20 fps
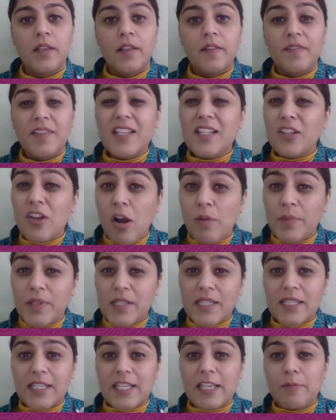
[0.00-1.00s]
This common
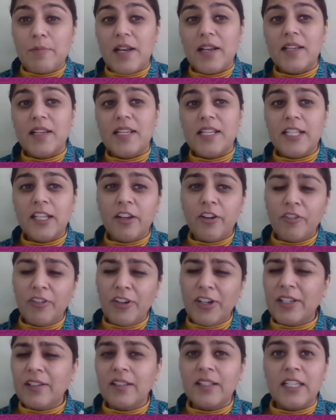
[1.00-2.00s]
schema is a
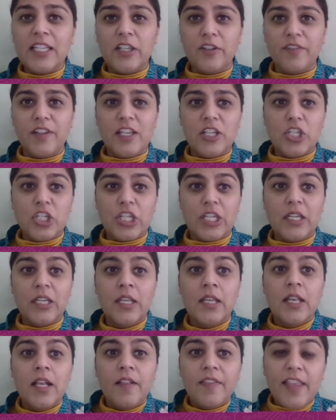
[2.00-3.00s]
critical innovation
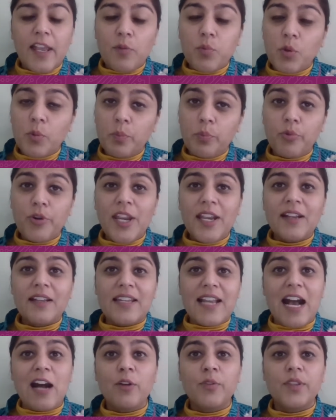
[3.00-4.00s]
that will break
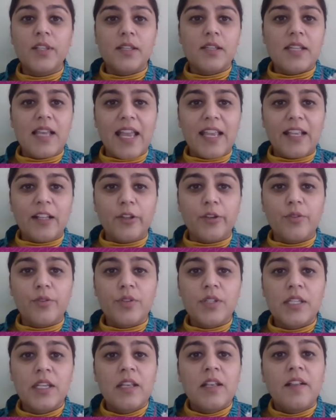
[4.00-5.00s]
down the
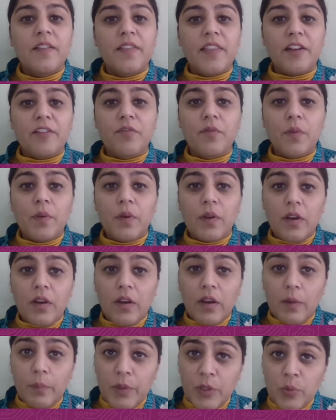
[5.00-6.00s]
silos that
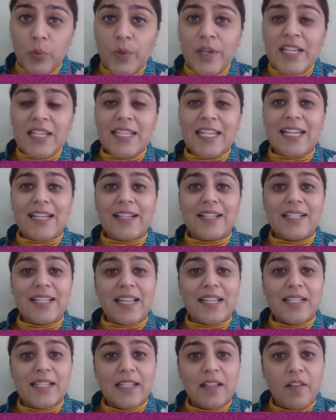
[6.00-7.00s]
between data
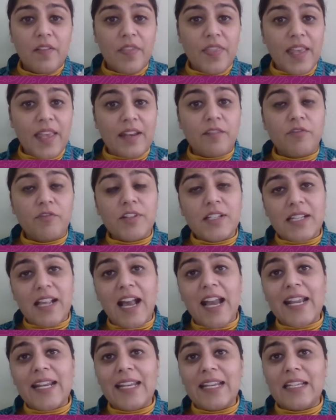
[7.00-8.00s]
sets that
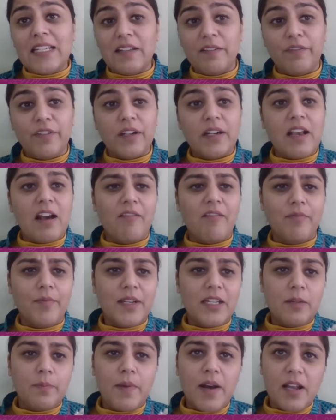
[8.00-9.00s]
reside in different
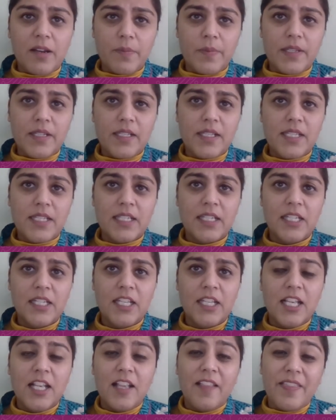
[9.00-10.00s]
government departments.
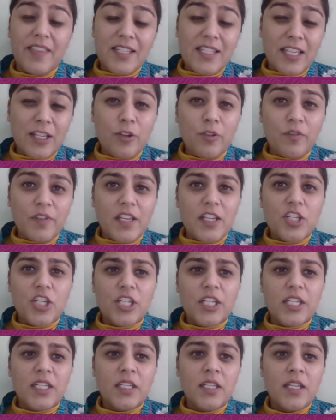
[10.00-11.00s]
This
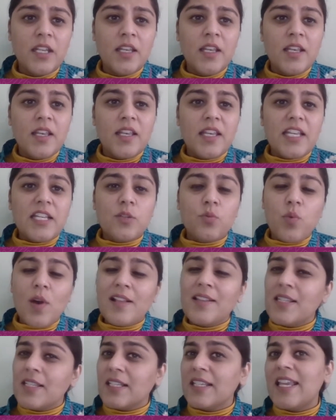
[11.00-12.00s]
innovation is
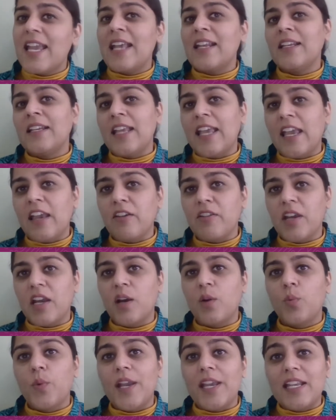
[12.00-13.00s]
once again an
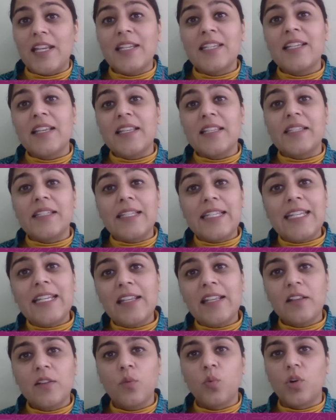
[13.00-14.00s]
area where India is
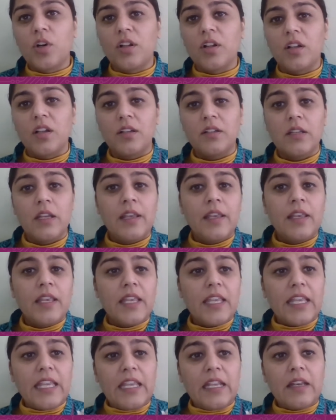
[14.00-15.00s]
leading the world
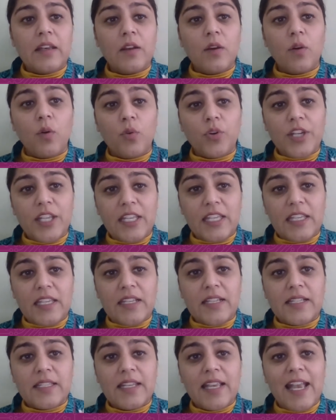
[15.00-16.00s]
in
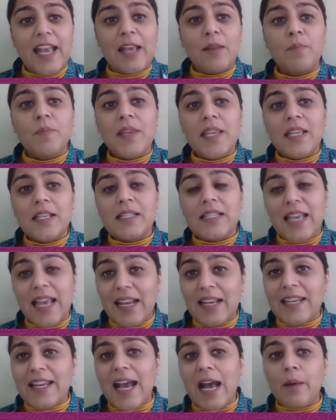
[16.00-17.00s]
ODEs and makes
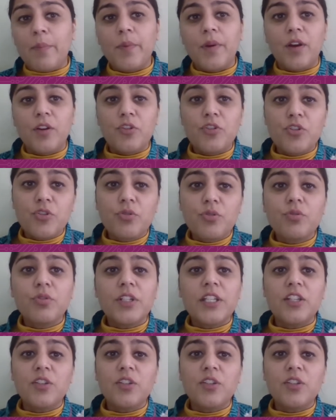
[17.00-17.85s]
NDAP a truly